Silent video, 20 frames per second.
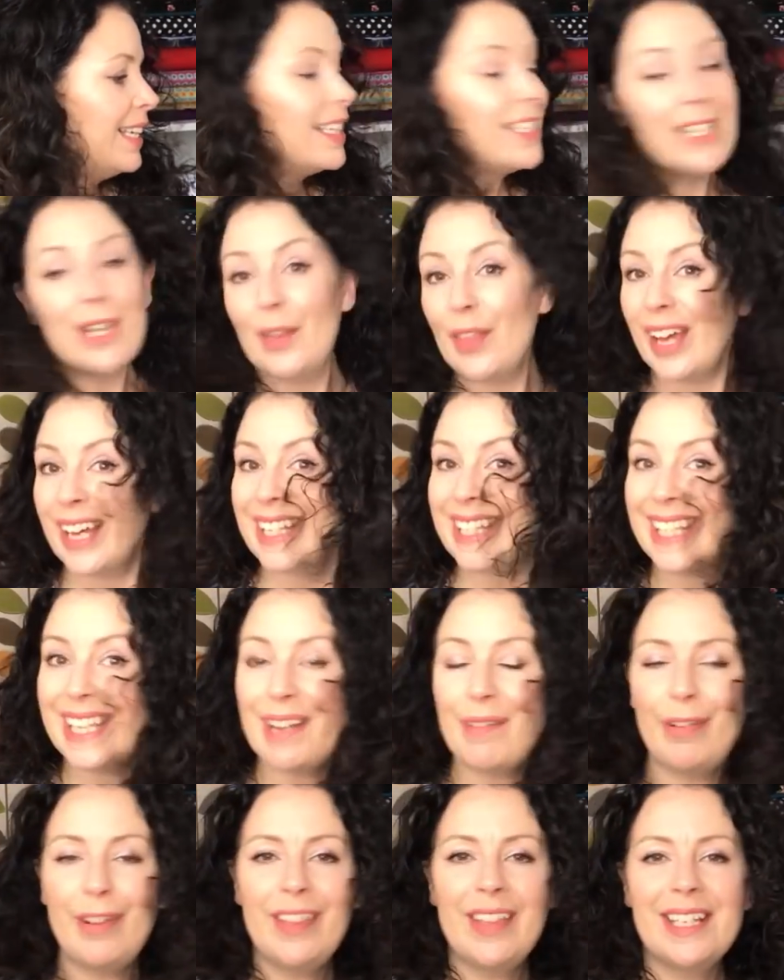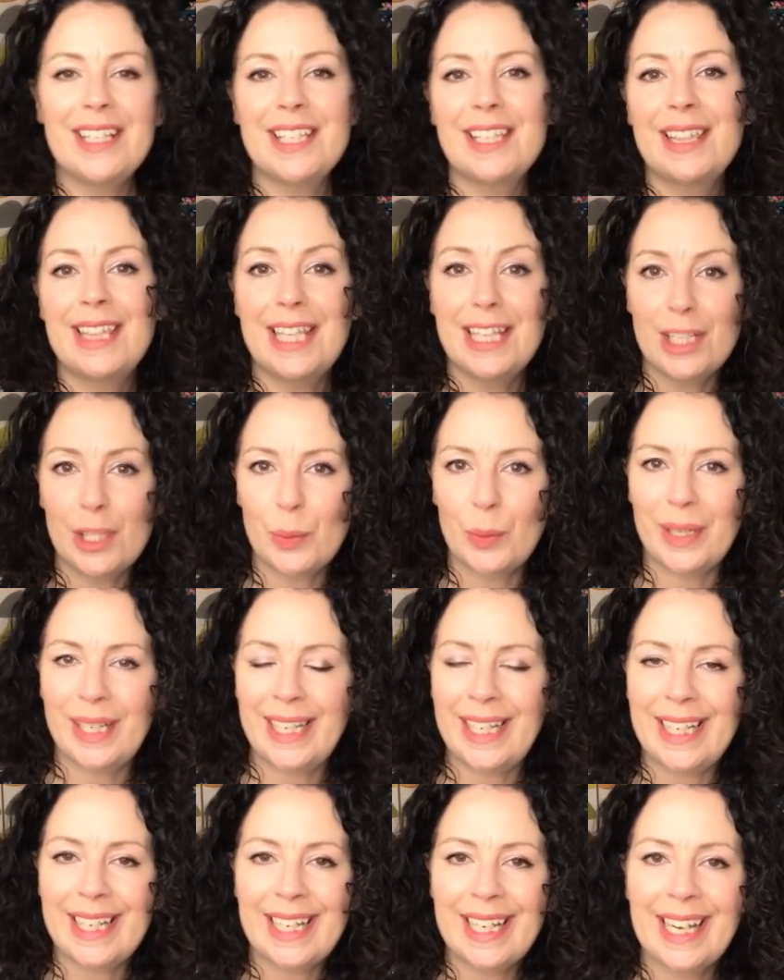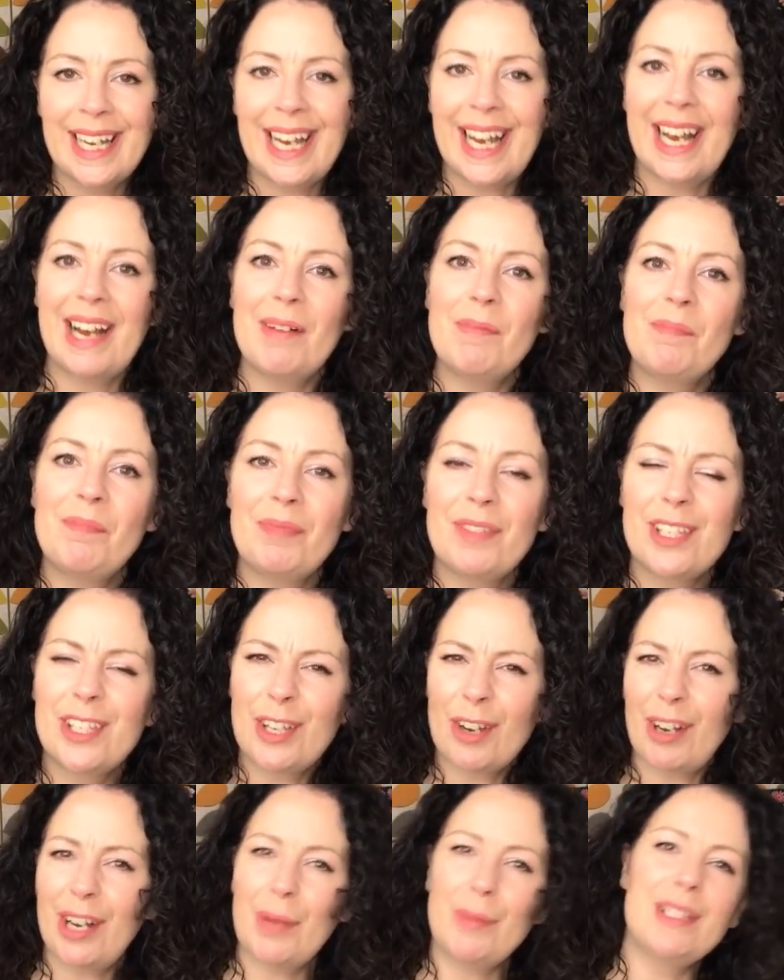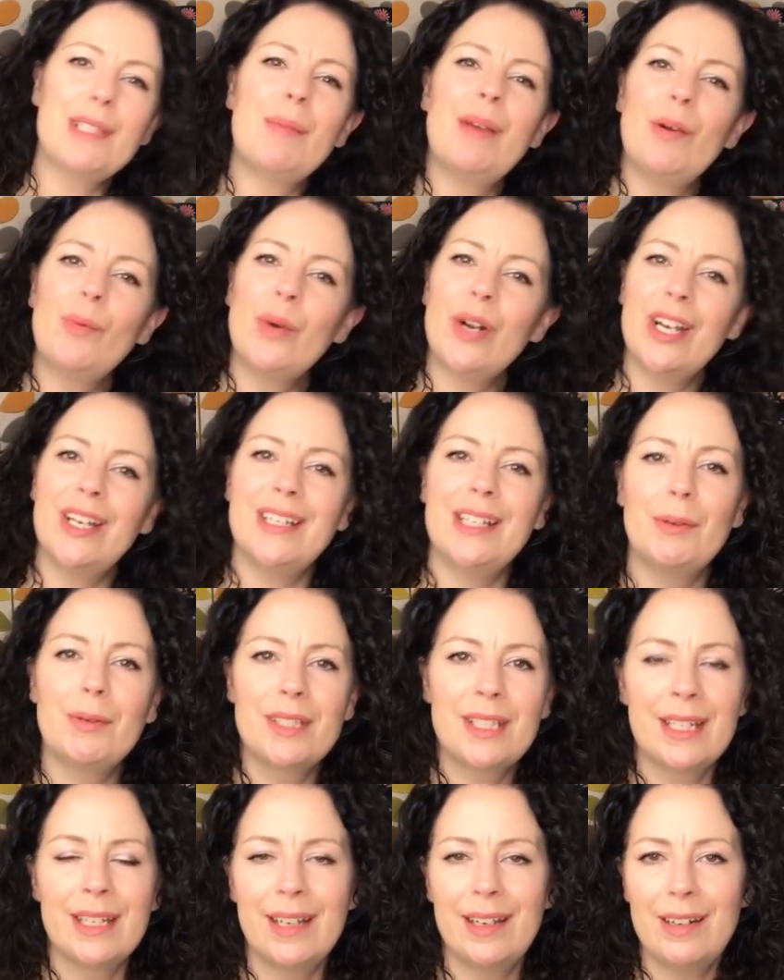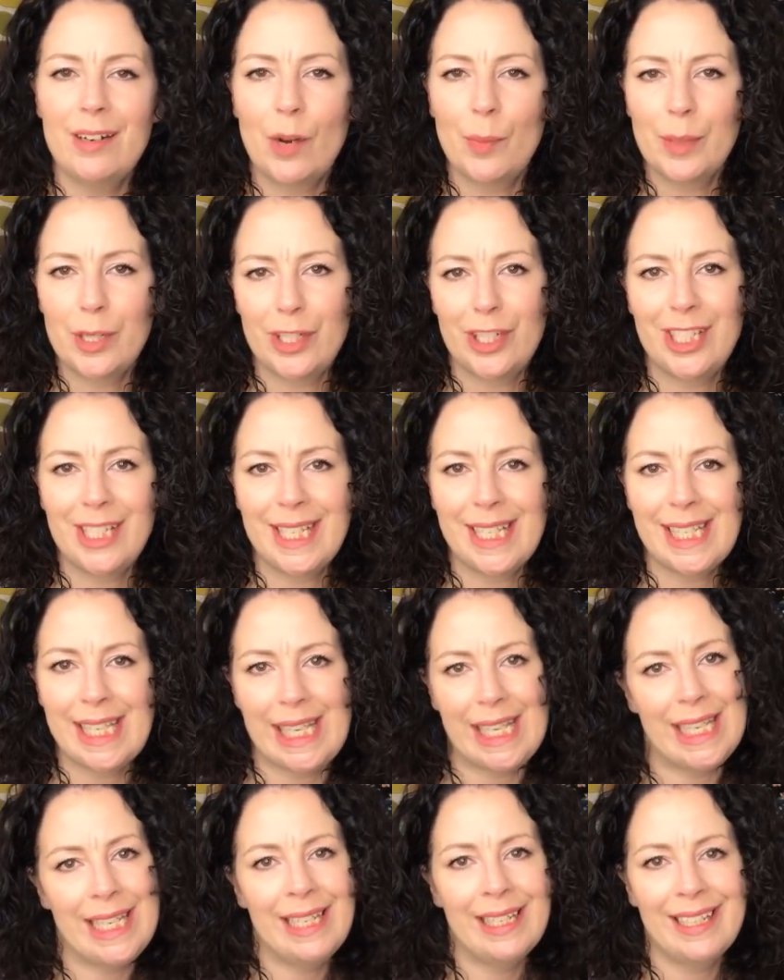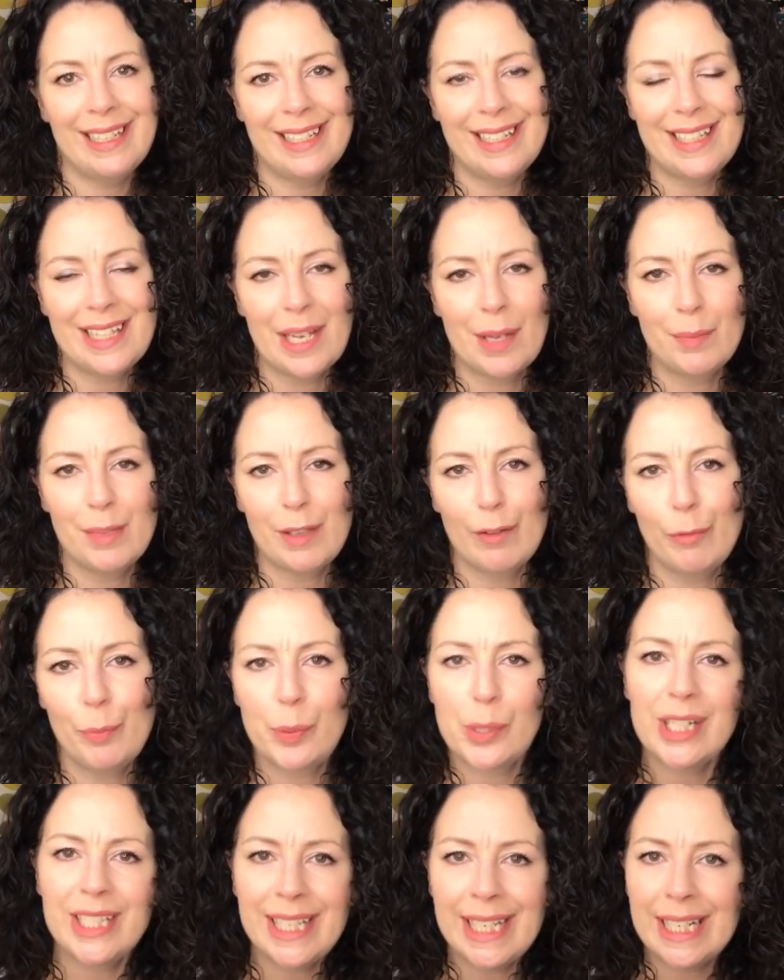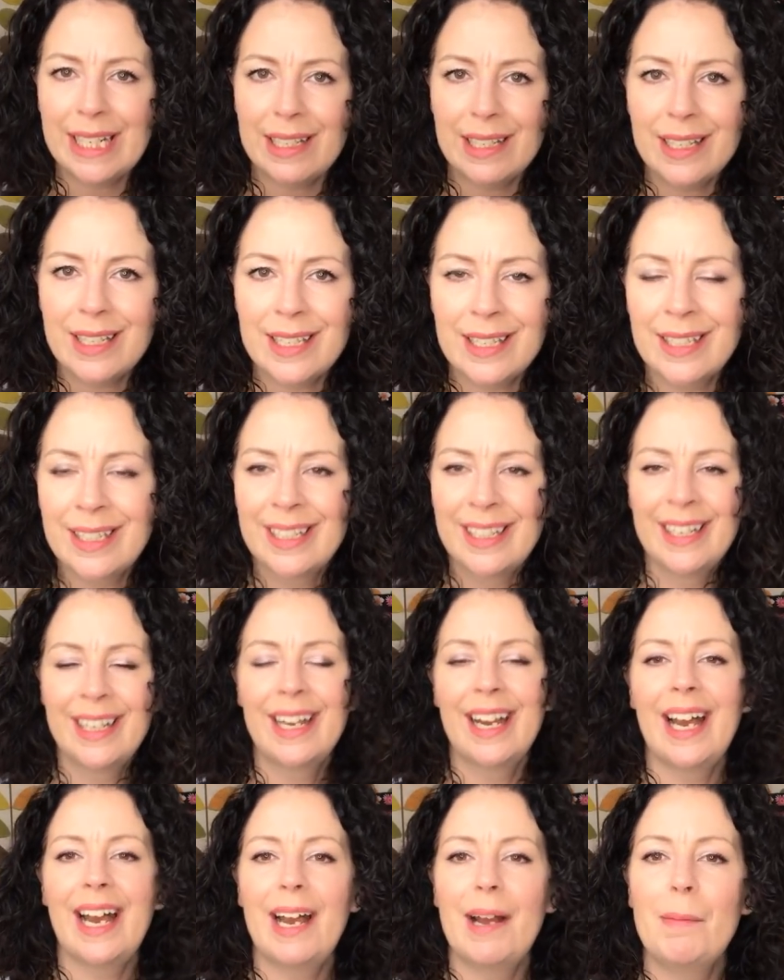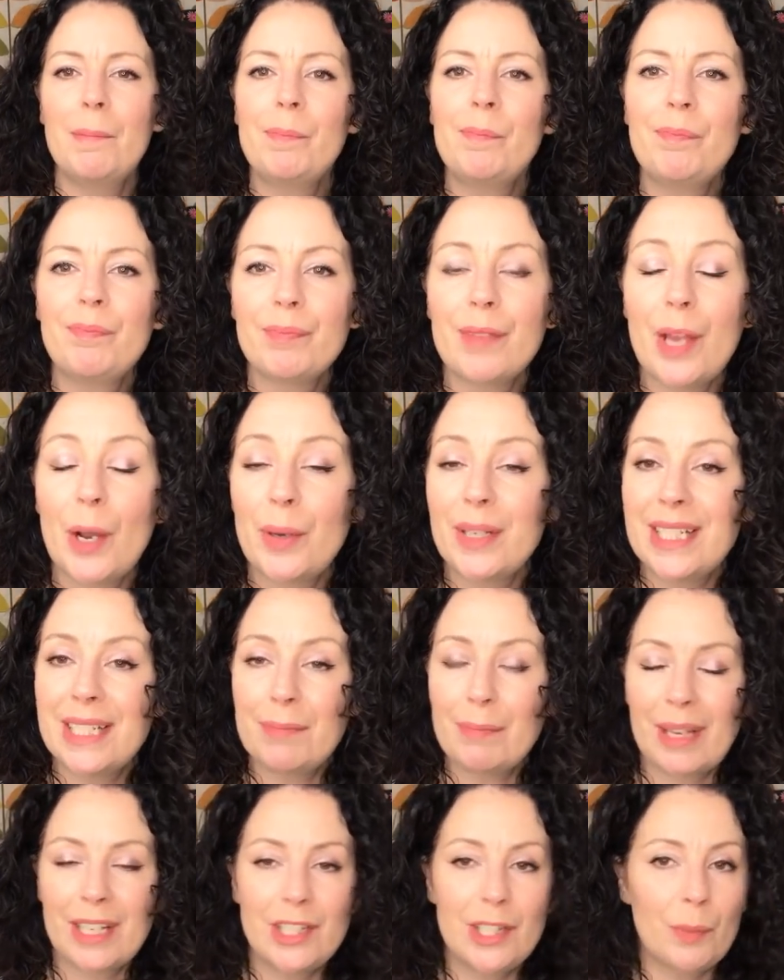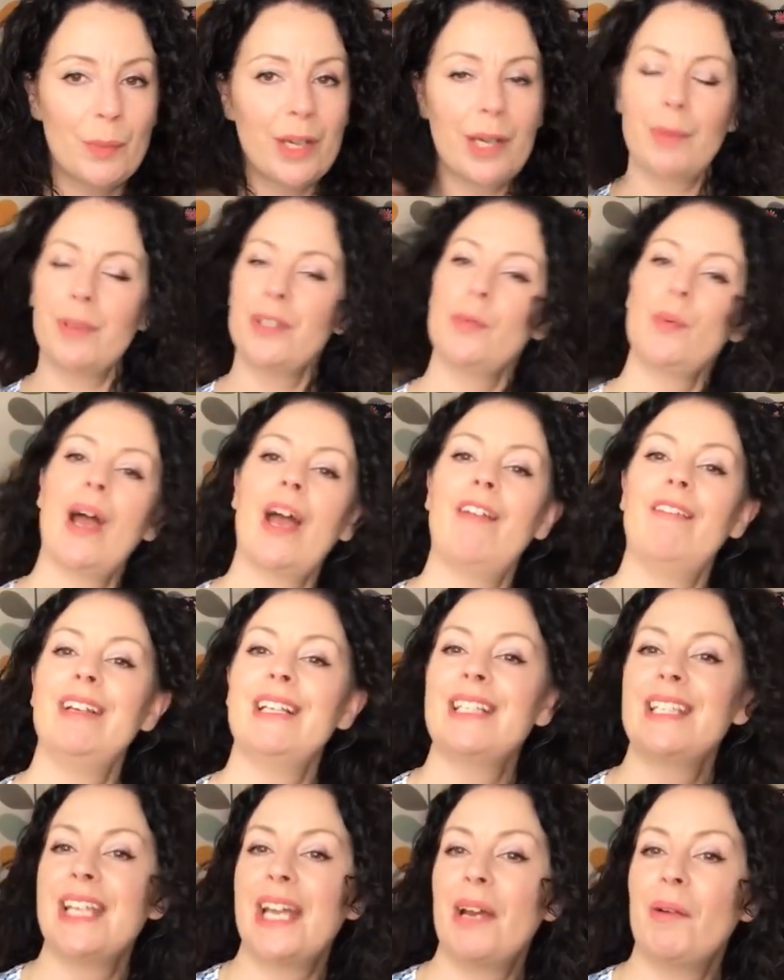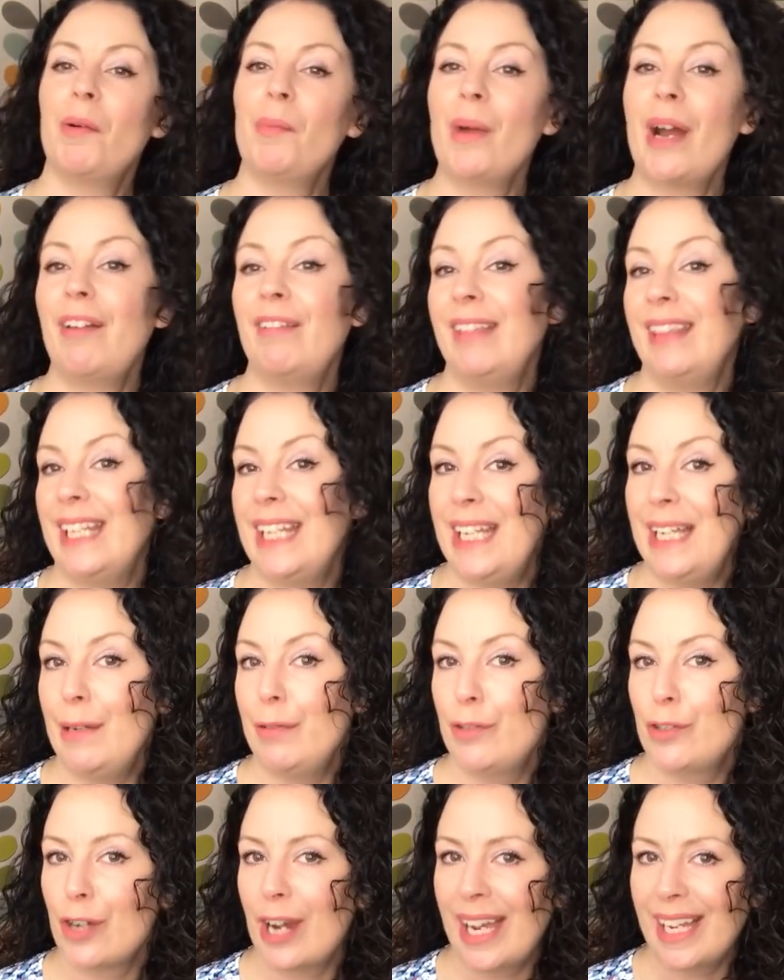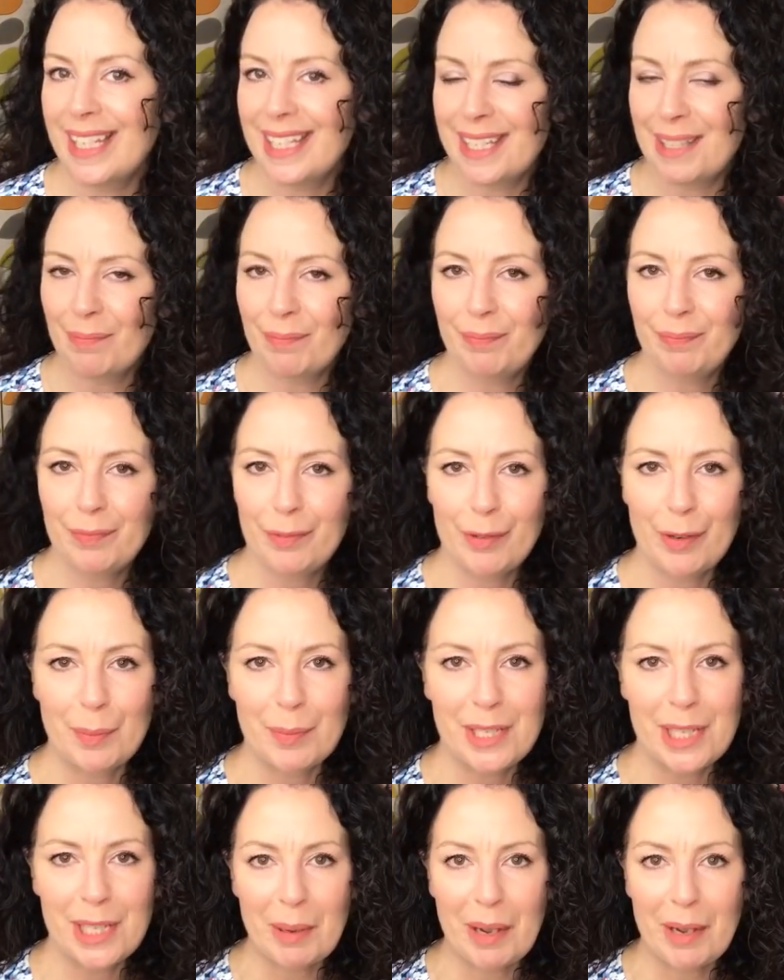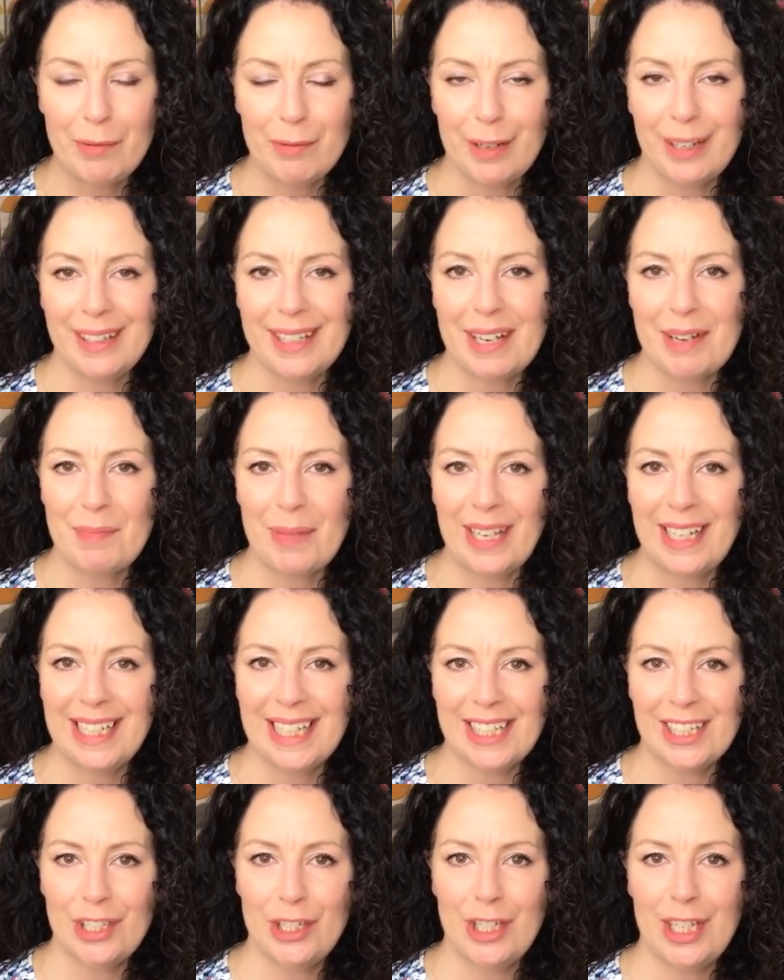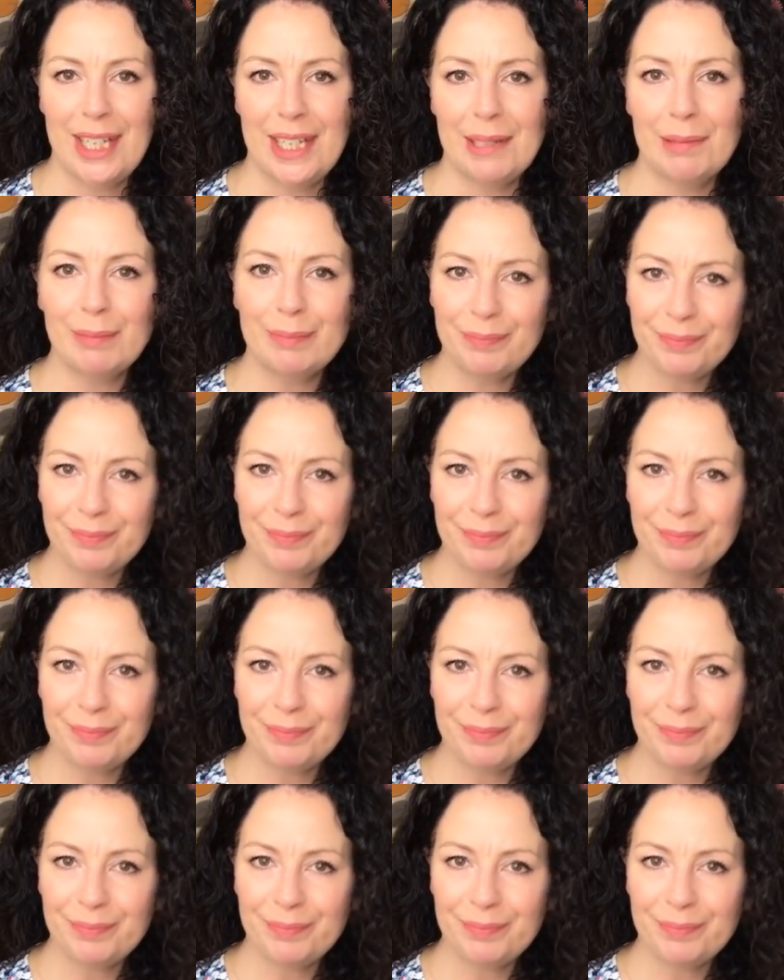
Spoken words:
So that's it for this week. Sorry it was a bit wordy, wasn't it? Not much to see in terms of prettiness. I didn't mention what I was wearing, so I'm wearing the Eve dress from Over It that I made last year.